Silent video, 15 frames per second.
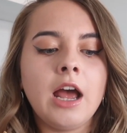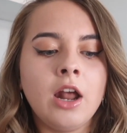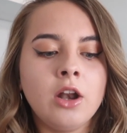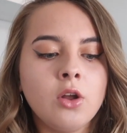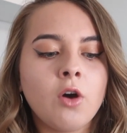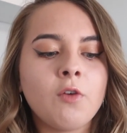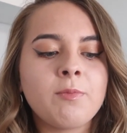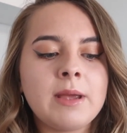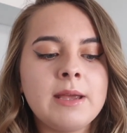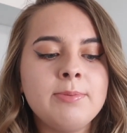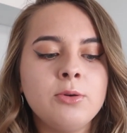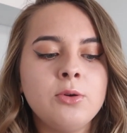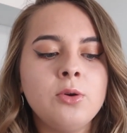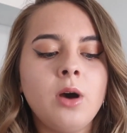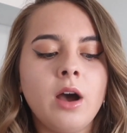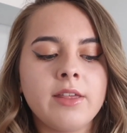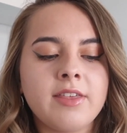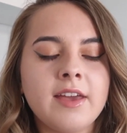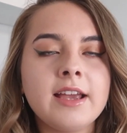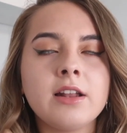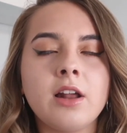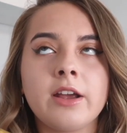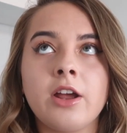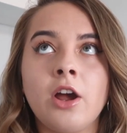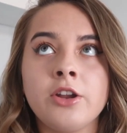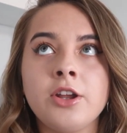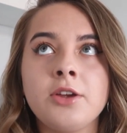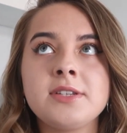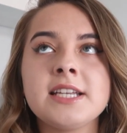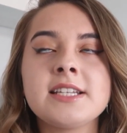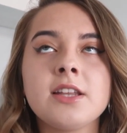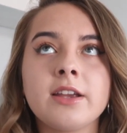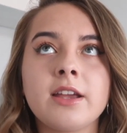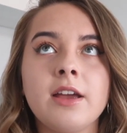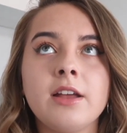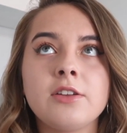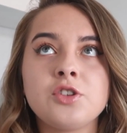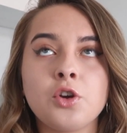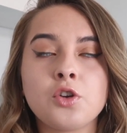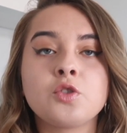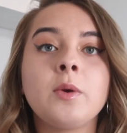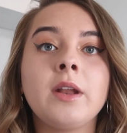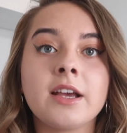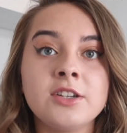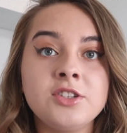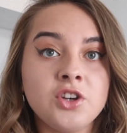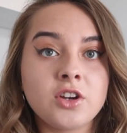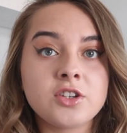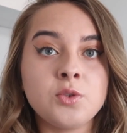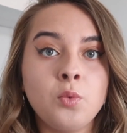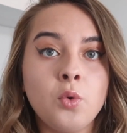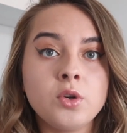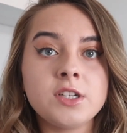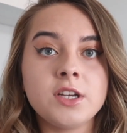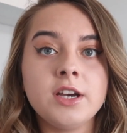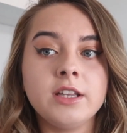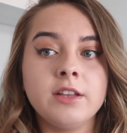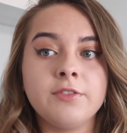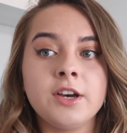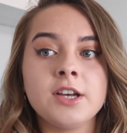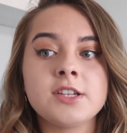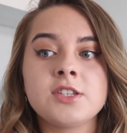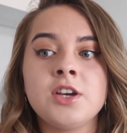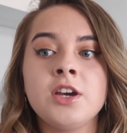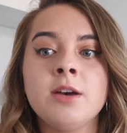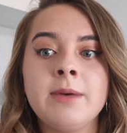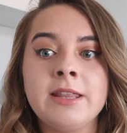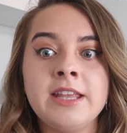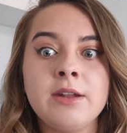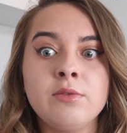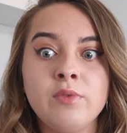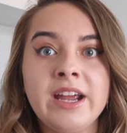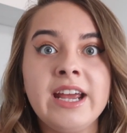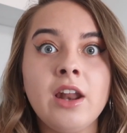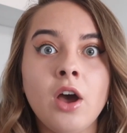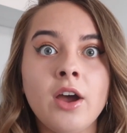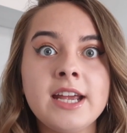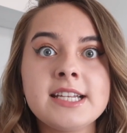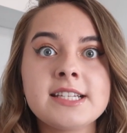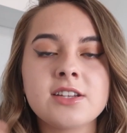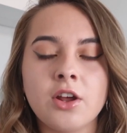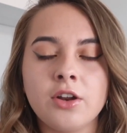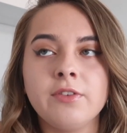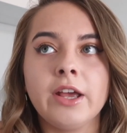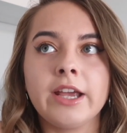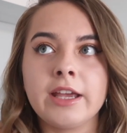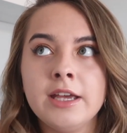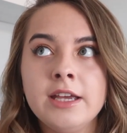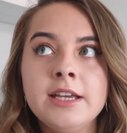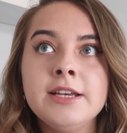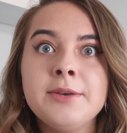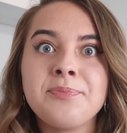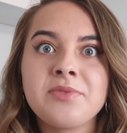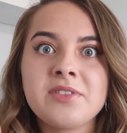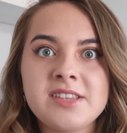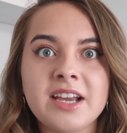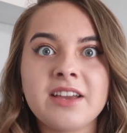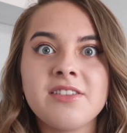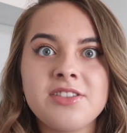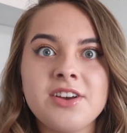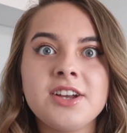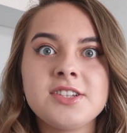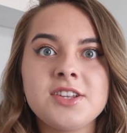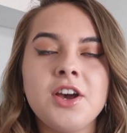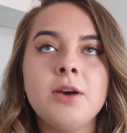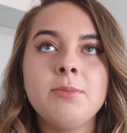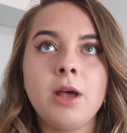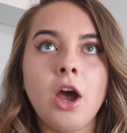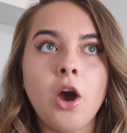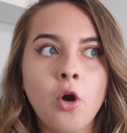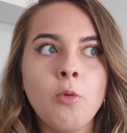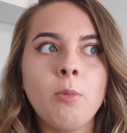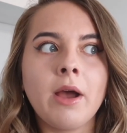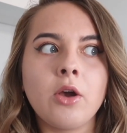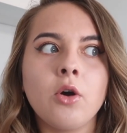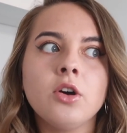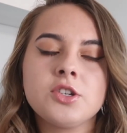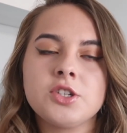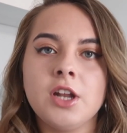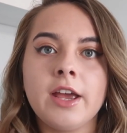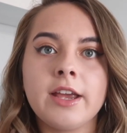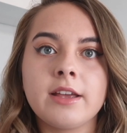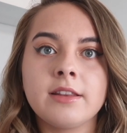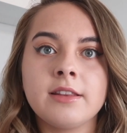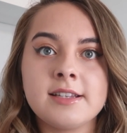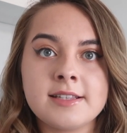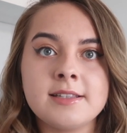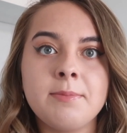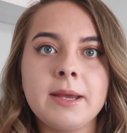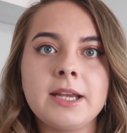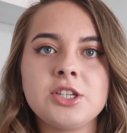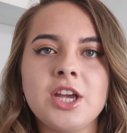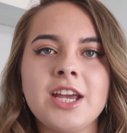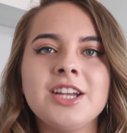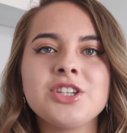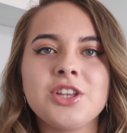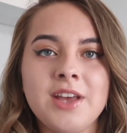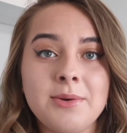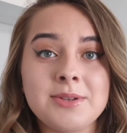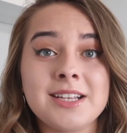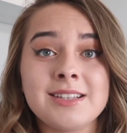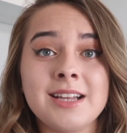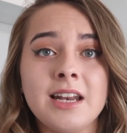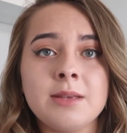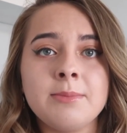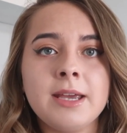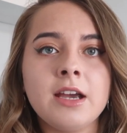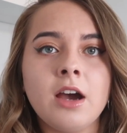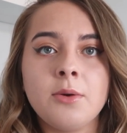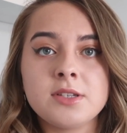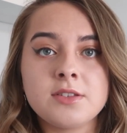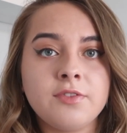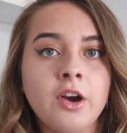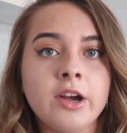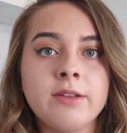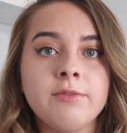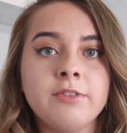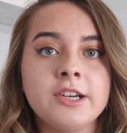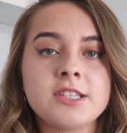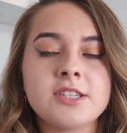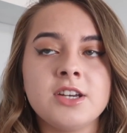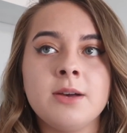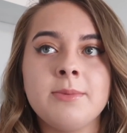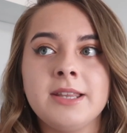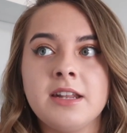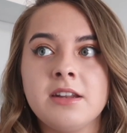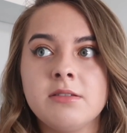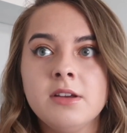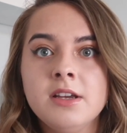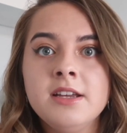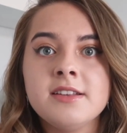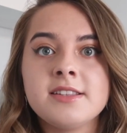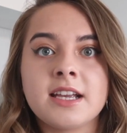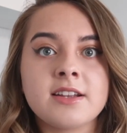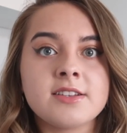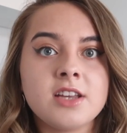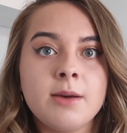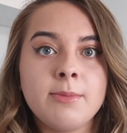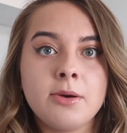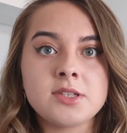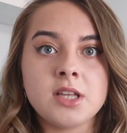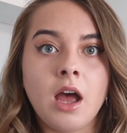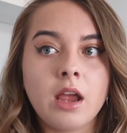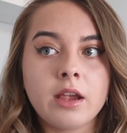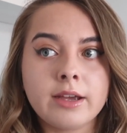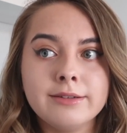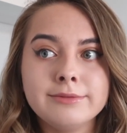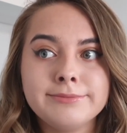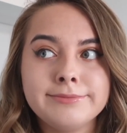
a lot of people, I think, I noticed, like took to it like a duck to water in the first term, and then realised kind of like second, third term, like, oh my gosh, like this is a big change. And that was exactly me. I was fine in first term, and then second term I was like,